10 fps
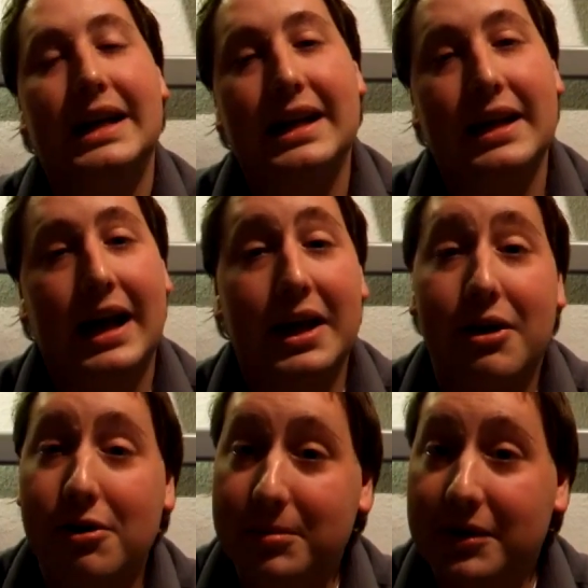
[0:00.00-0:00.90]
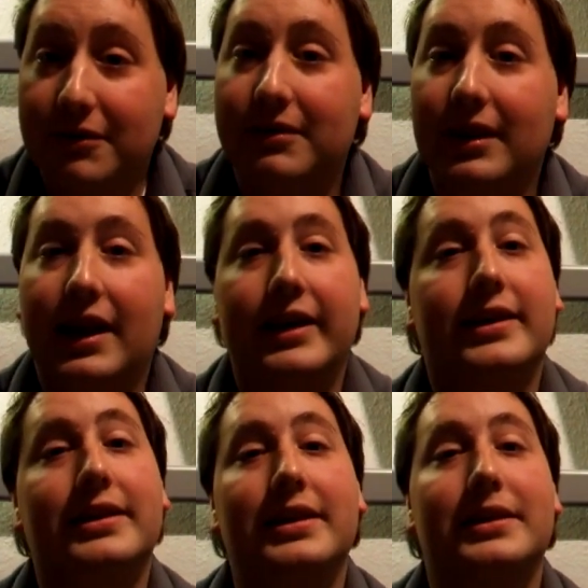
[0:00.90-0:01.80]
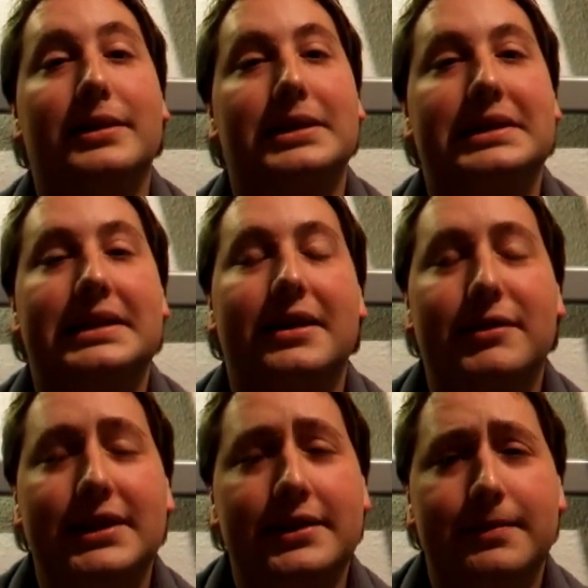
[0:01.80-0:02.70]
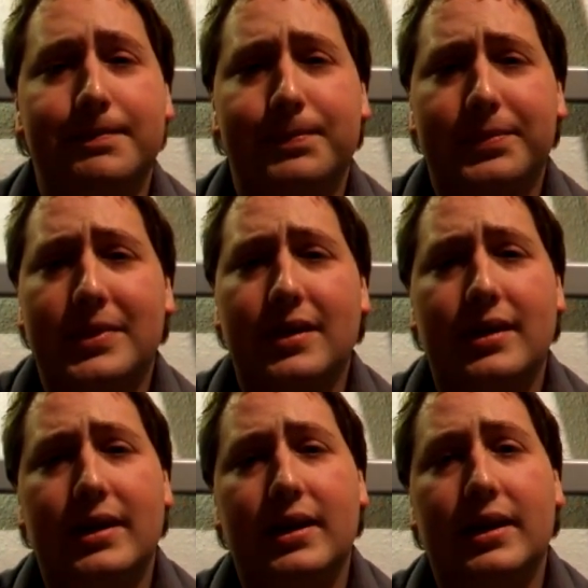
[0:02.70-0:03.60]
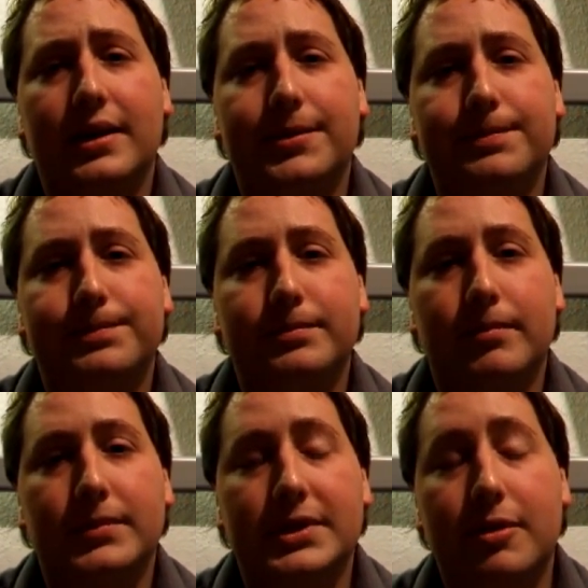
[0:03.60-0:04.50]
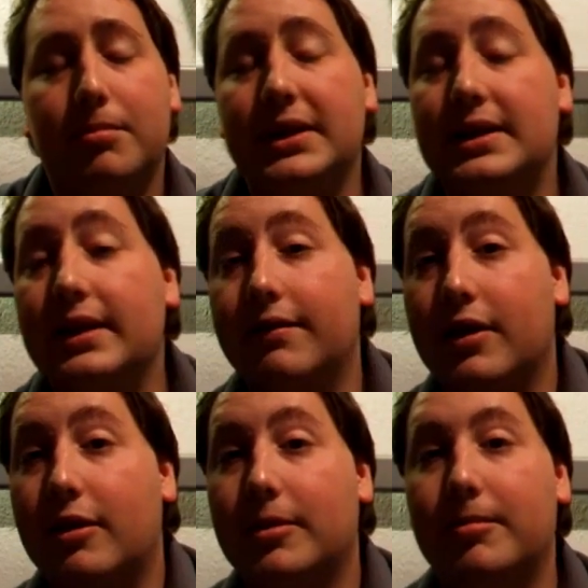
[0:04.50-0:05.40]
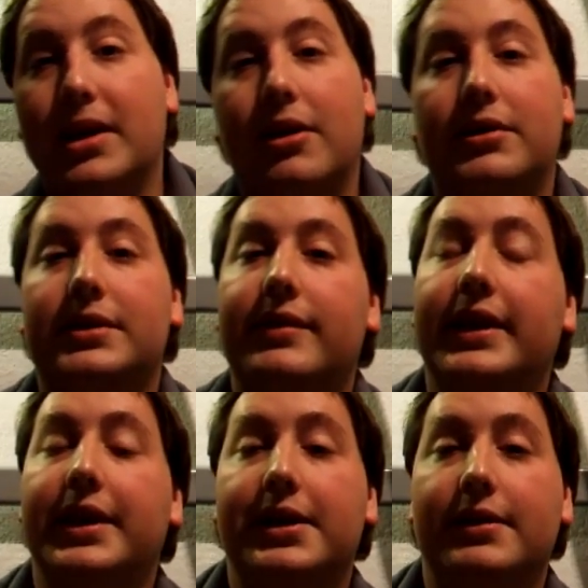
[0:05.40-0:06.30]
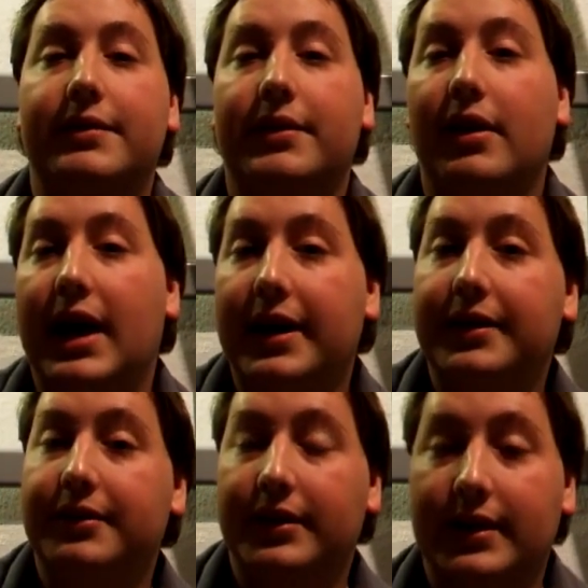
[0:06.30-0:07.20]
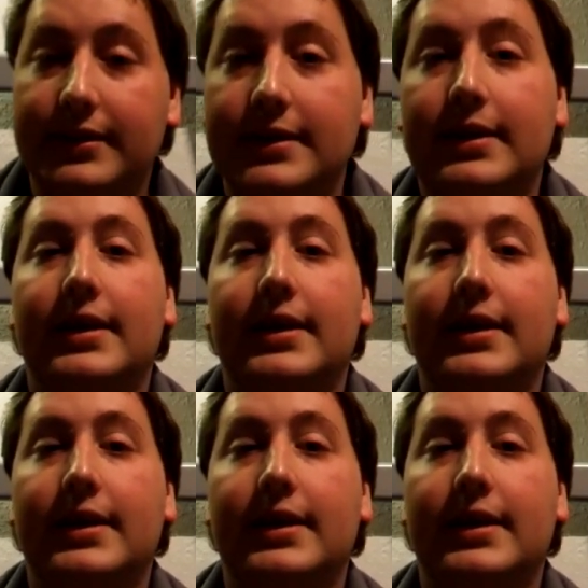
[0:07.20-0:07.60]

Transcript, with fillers: Uh, I hope you will like uh, this series. Um, so please leave a comment below this video if you like it or not.